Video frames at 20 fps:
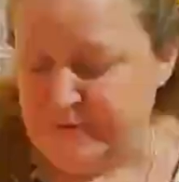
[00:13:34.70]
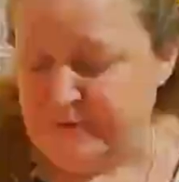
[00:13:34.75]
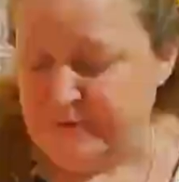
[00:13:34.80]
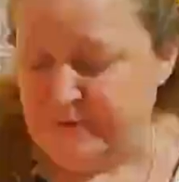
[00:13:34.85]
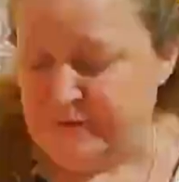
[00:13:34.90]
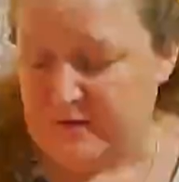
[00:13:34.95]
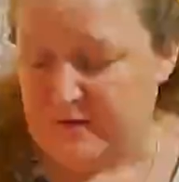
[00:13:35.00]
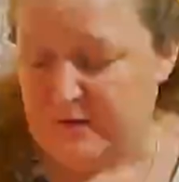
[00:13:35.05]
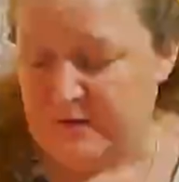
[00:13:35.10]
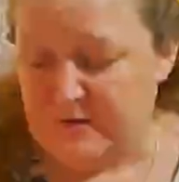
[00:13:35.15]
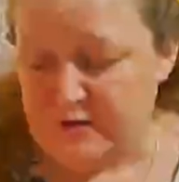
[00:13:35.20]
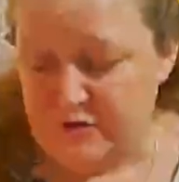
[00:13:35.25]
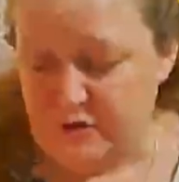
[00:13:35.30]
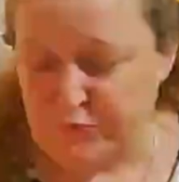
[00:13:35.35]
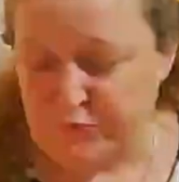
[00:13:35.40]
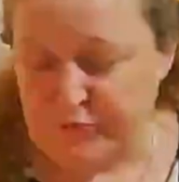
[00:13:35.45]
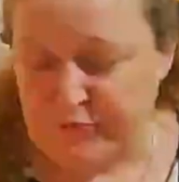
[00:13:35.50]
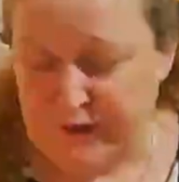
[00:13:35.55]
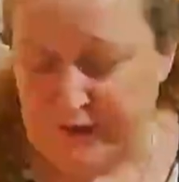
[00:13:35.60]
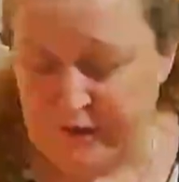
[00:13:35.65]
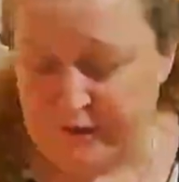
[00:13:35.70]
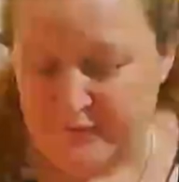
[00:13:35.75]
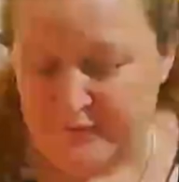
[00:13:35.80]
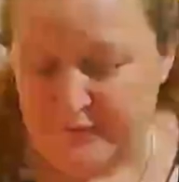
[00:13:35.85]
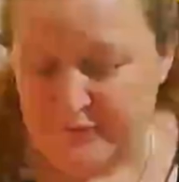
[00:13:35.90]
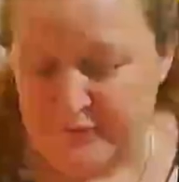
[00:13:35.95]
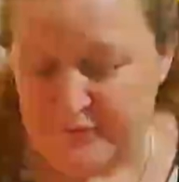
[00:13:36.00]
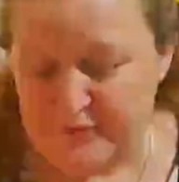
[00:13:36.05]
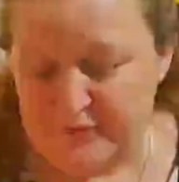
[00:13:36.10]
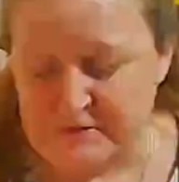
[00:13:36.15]
the joint
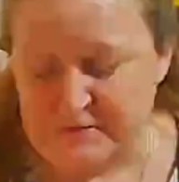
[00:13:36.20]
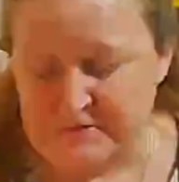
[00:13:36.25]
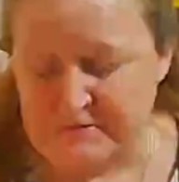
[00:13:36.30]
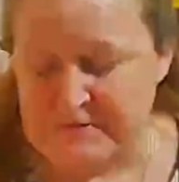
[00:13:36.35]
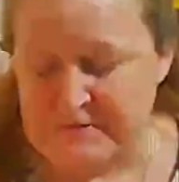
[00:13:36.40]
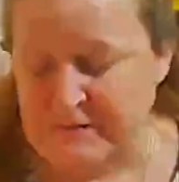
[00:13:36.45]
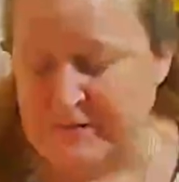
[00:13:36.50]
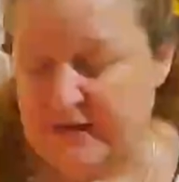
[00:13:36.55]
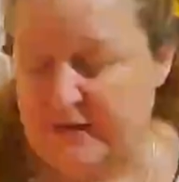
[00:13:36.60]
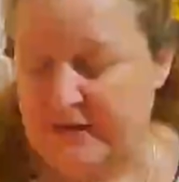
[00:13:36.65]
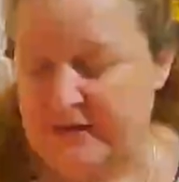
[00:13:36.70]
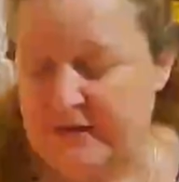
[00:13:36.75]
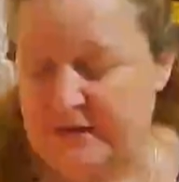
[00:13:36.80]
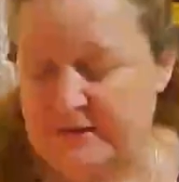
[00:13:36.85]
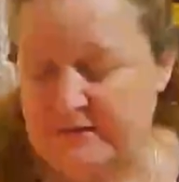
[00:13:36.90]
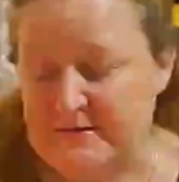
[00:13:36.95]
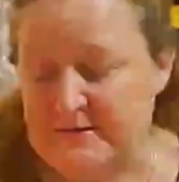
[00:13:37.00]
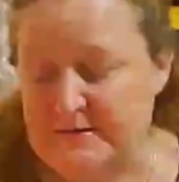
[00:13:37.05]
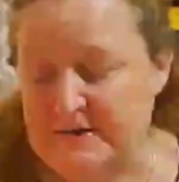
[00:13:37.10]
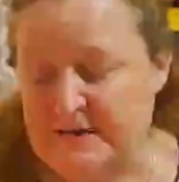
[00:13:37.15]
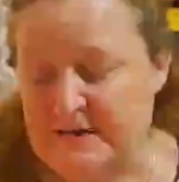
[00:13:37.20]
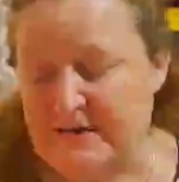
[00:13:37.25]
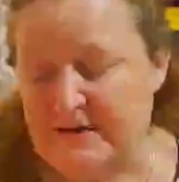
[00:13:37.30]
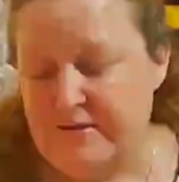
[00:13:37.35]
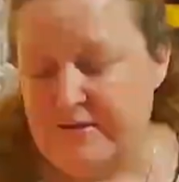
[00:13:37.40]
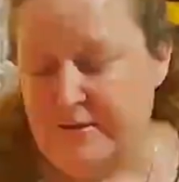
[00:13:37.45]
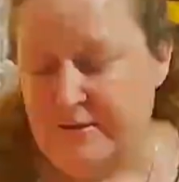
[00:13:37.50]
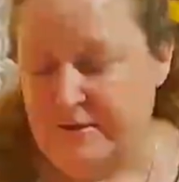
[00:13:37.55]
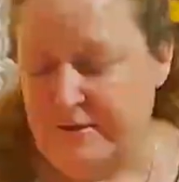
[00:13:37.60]
effort, the sun, and death.